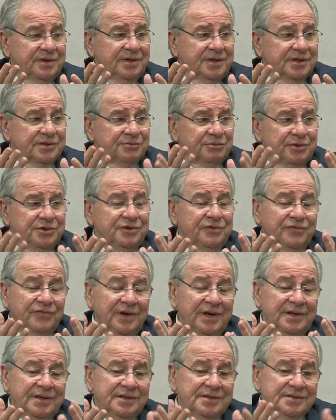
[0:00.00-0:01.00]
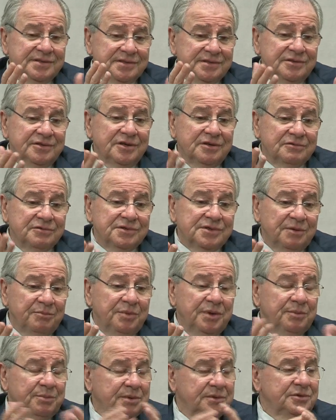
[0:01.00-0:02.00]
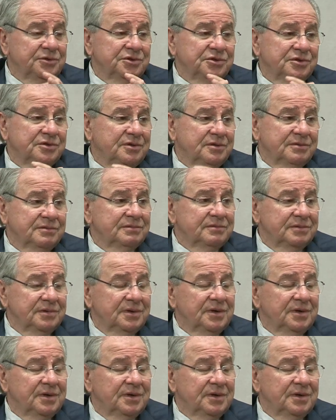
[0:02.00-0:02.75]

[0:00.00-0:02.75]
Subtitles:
Because what you find is, some people just don't